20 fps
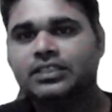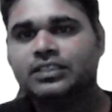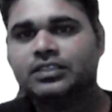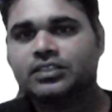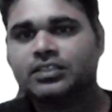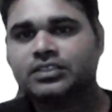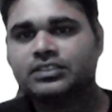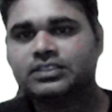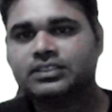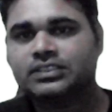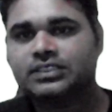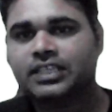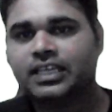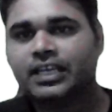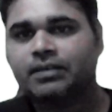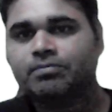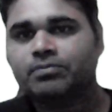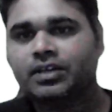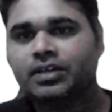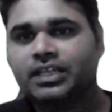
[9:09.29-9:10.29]
the
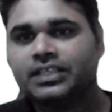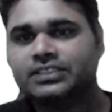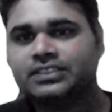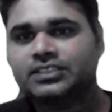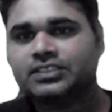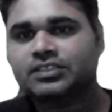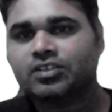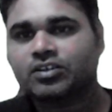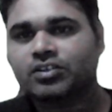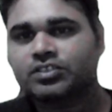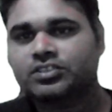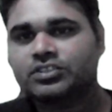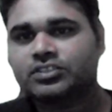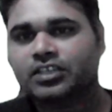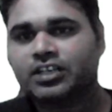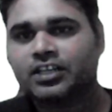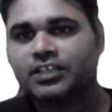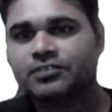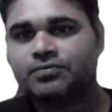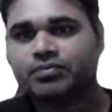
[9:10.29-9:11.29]
same like structure
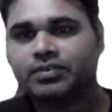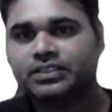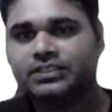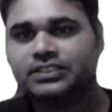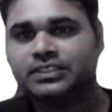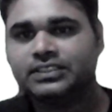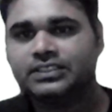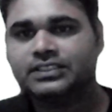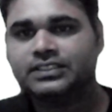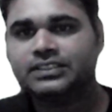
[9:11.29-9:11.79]
are present.